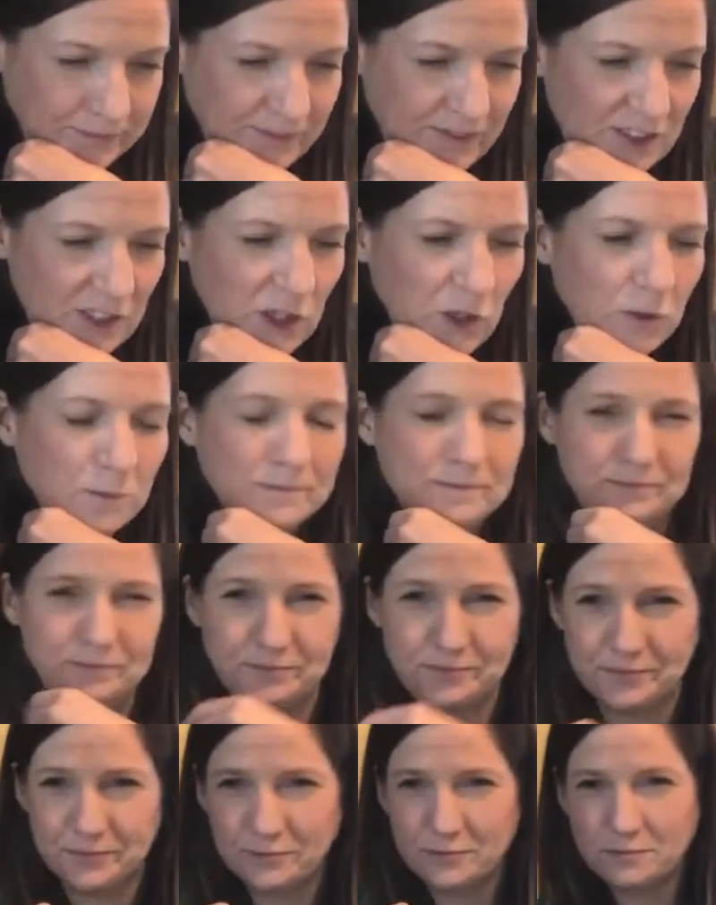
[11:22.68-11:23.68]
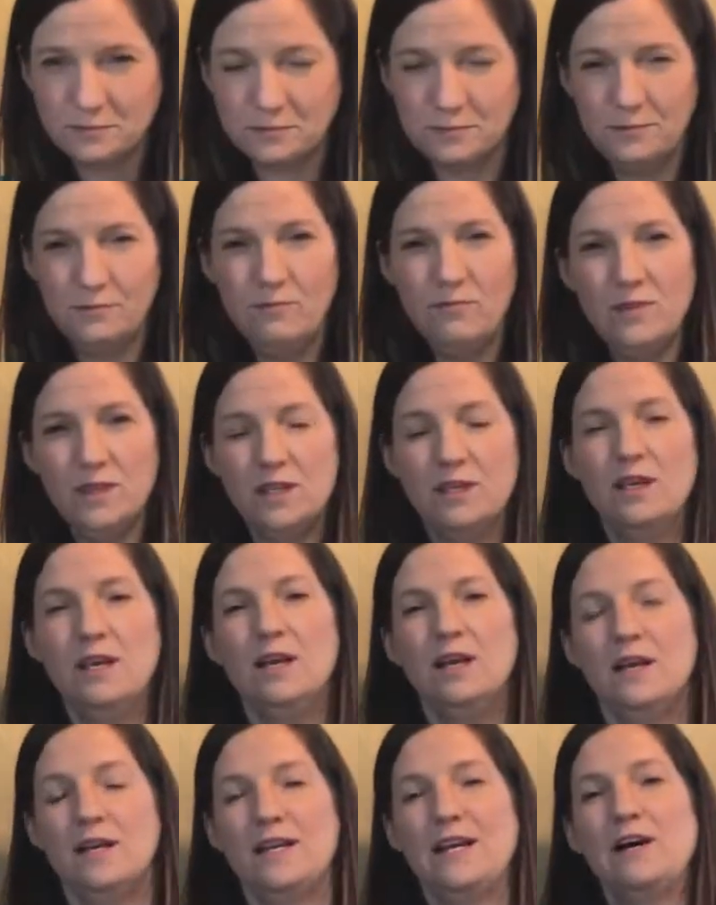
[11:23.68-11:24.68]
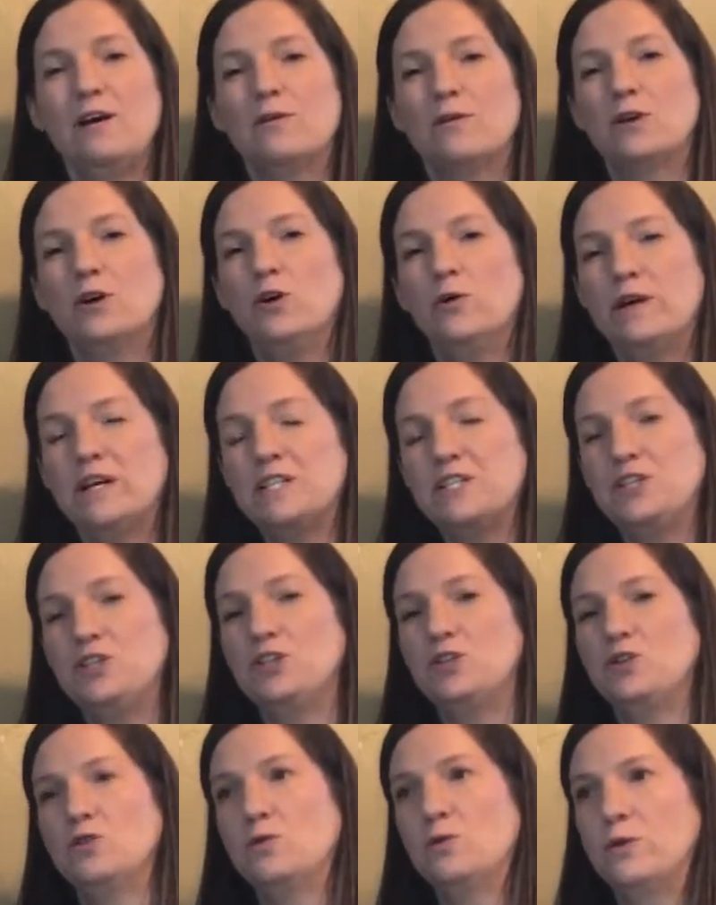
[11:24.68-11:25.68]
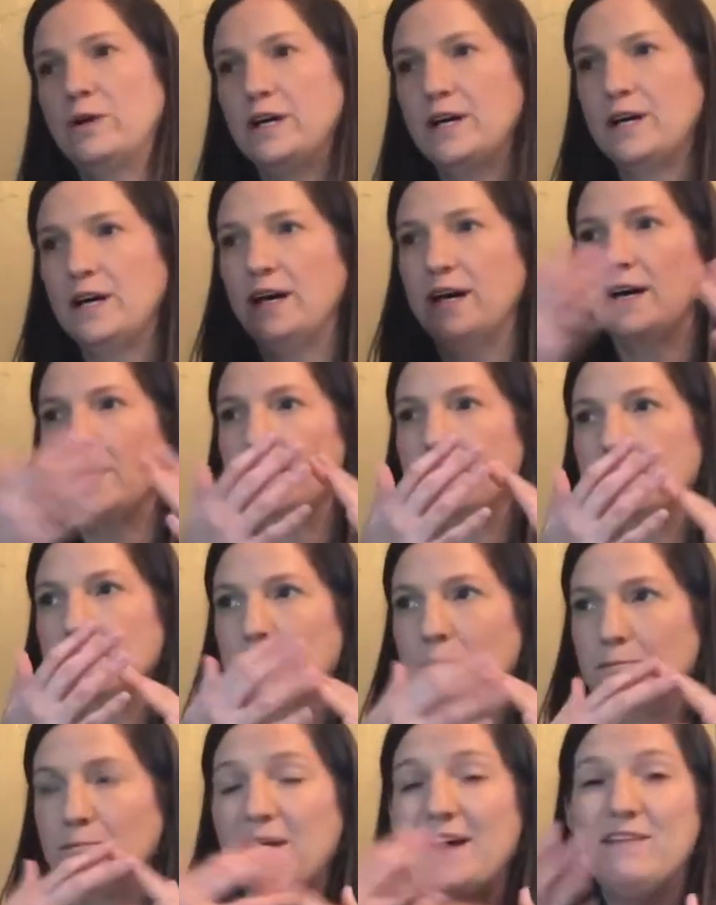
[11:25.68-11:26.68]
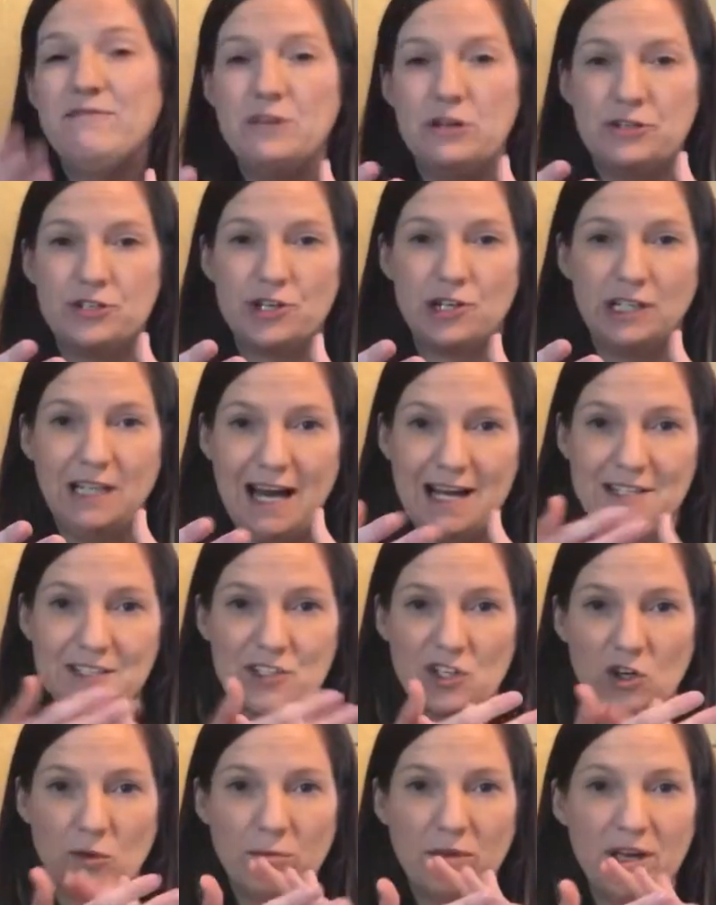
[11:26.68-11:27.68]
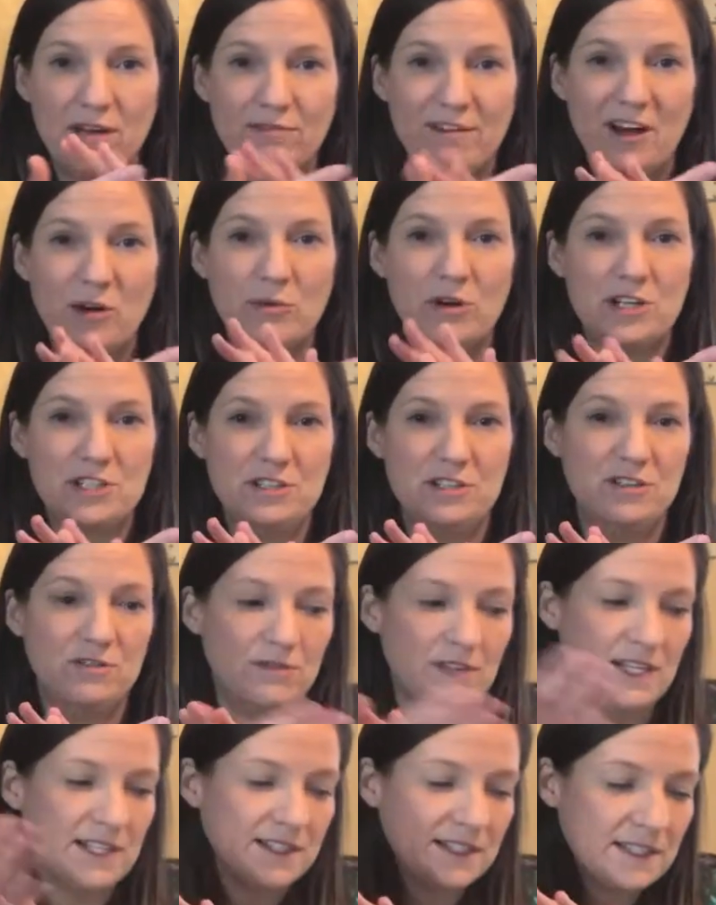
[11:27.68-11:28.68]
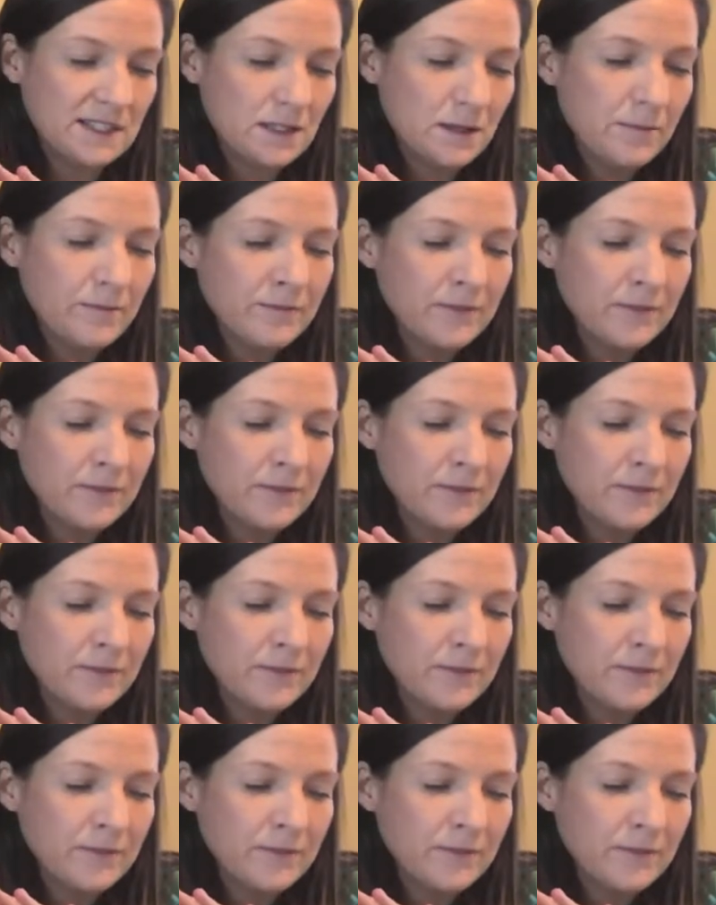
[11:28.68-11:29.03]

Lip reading: So now going to my future classroom, if I were to do this,